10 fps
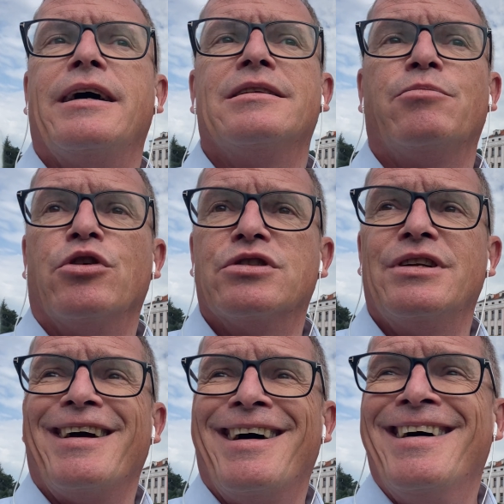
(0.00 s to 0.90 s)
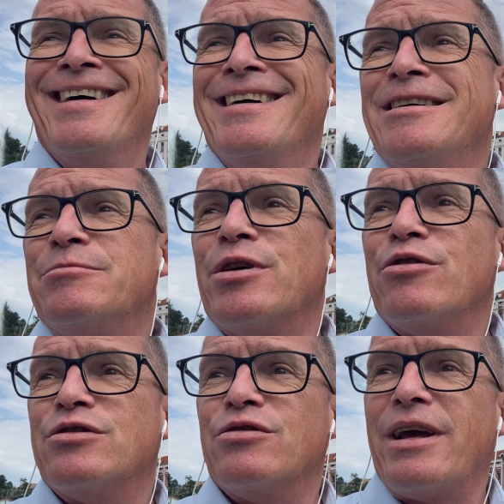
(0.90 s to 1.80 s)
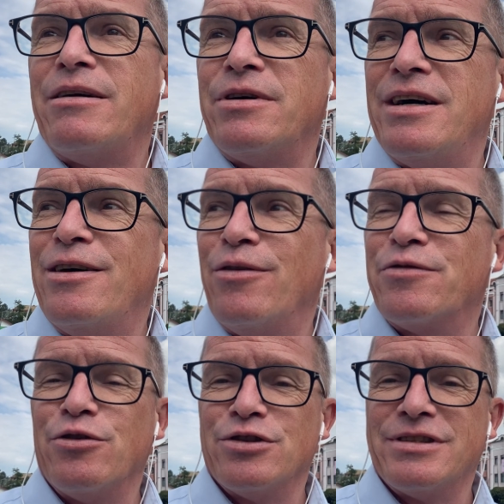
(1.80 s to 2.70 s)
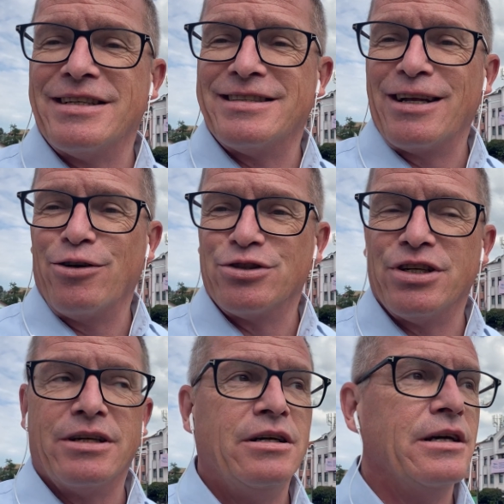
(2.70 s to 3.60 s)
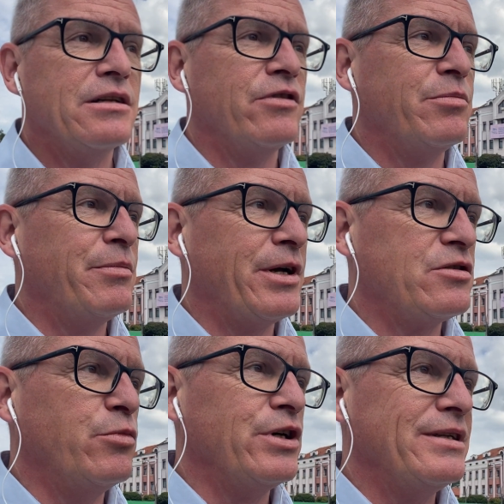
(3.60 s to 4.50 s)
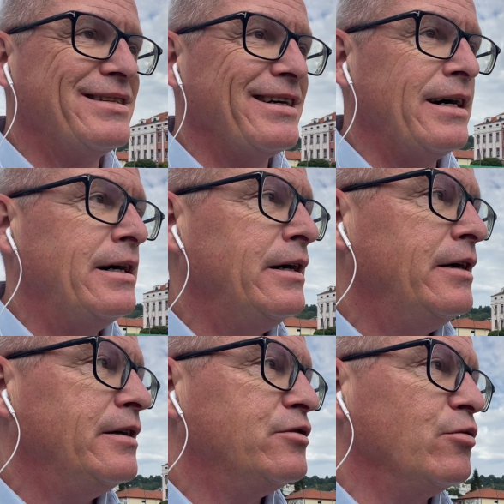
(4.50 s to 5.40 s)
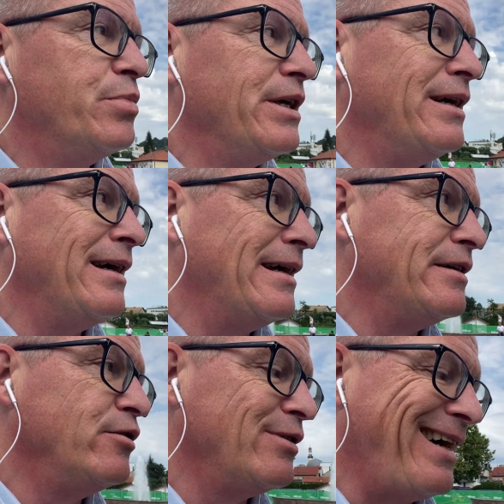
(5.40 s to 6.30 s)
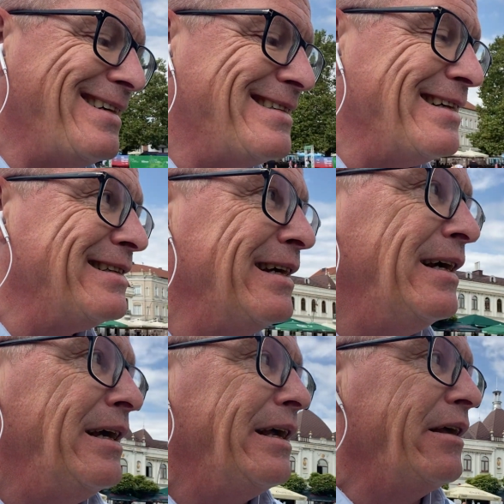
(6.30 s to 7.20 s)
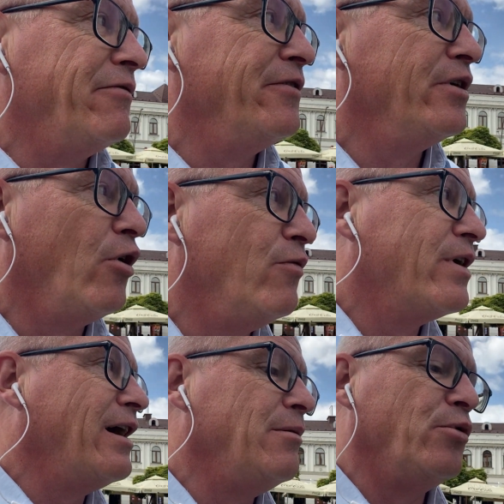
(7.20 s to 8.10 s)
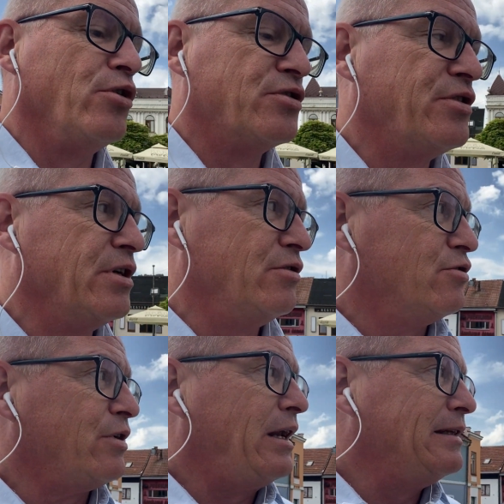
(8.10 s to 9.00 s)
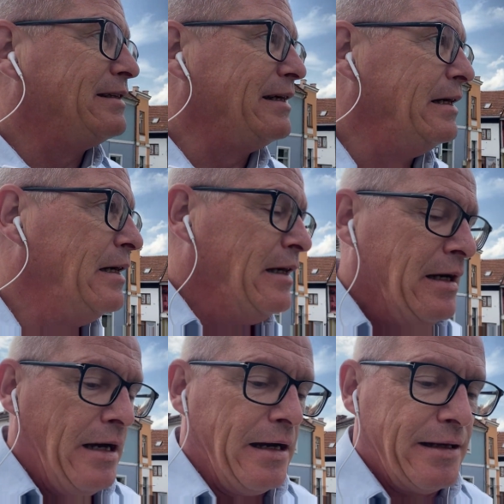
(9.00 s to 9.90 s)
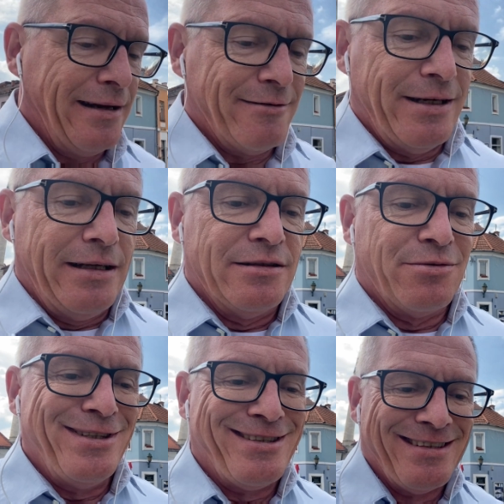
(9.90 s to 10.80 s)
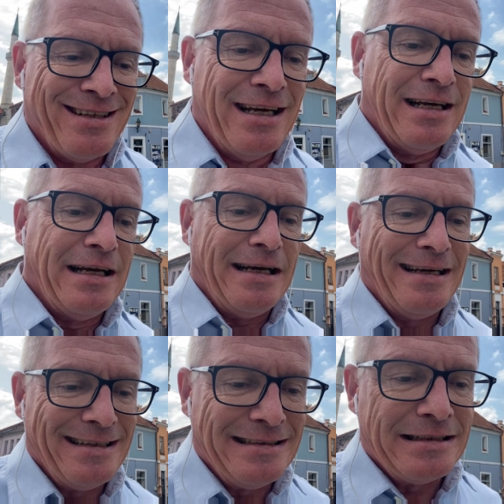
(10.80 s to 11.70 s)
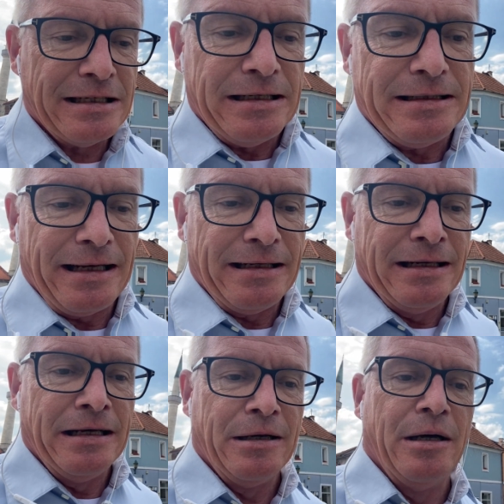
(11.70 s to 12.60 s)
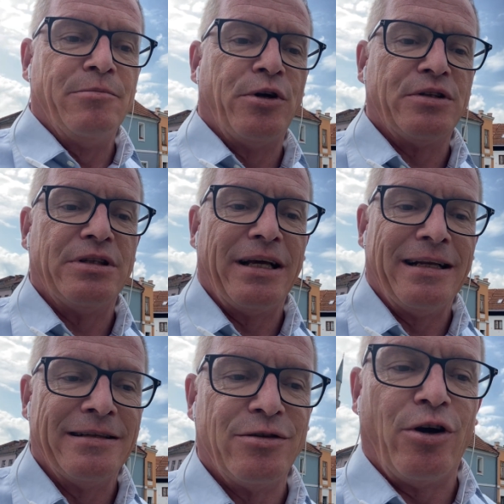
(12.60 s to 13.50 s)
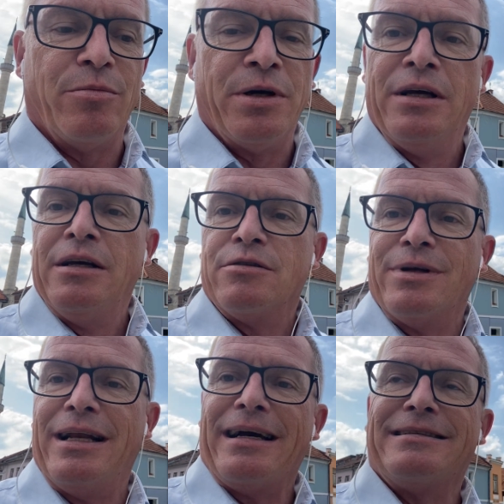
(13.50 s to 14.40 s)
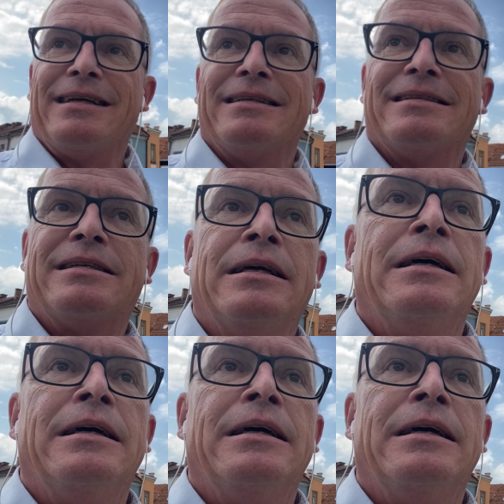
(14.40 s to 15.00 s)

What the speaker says: and Bosnia, because together, of course, that's the logic. It will be much more easier to be united if we overcome Austrian neutrality, Hungarian treason, and then Bosnian Serb reluctance.